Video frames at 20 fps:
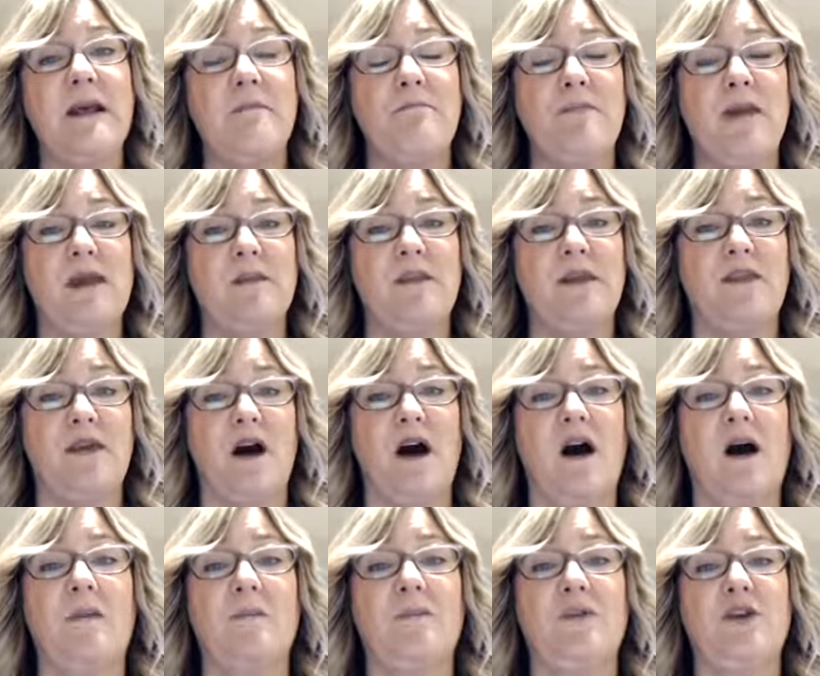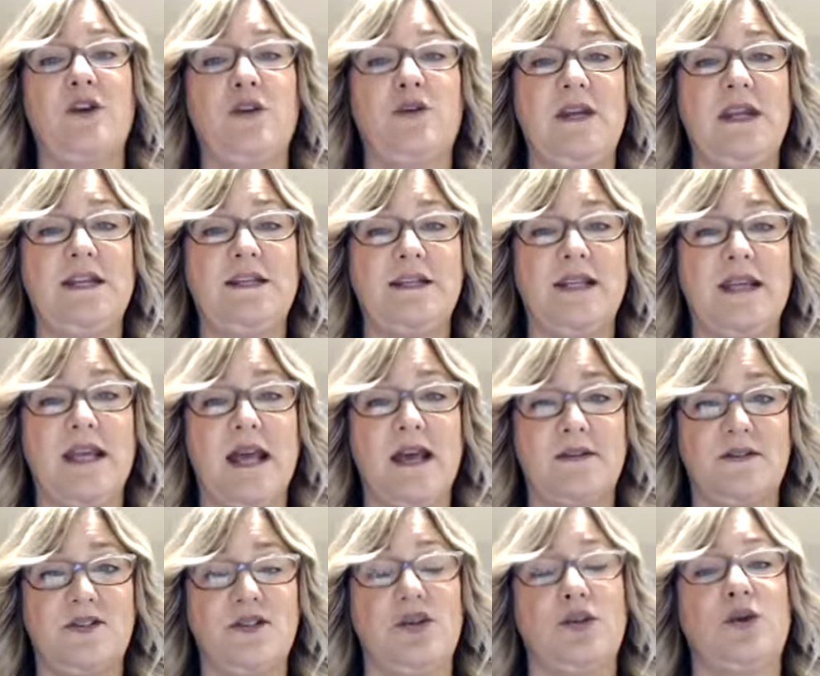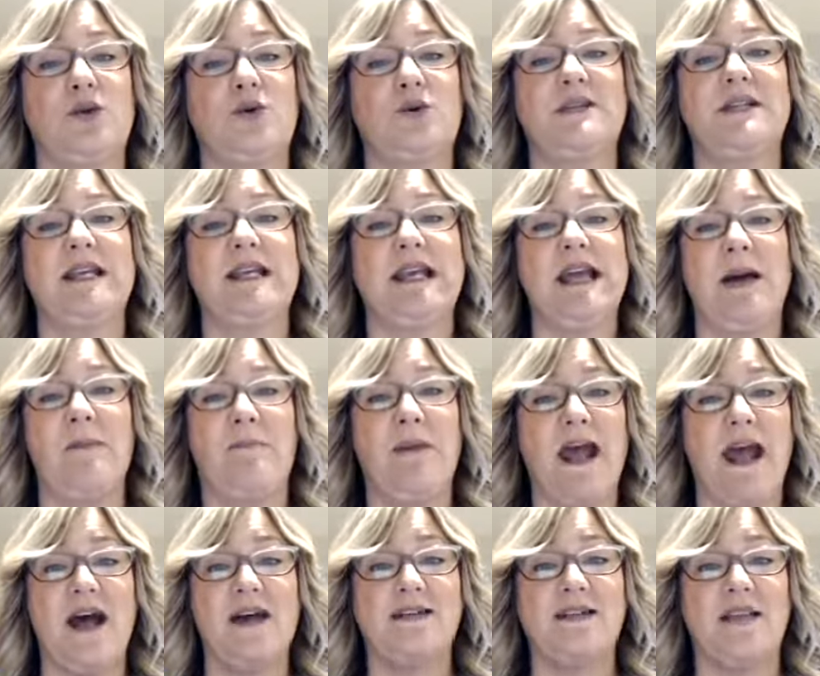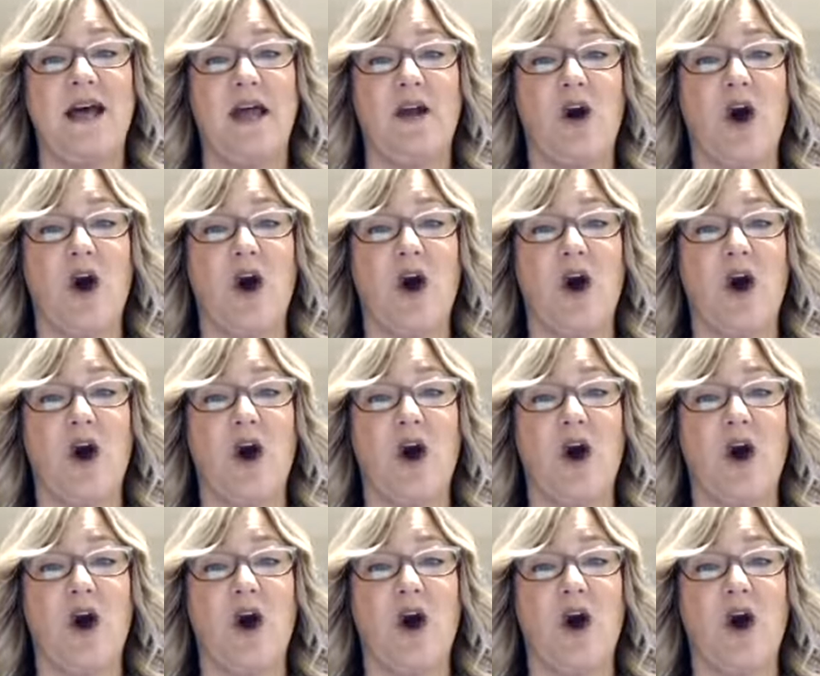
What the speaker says: may be the hump that you need to get past that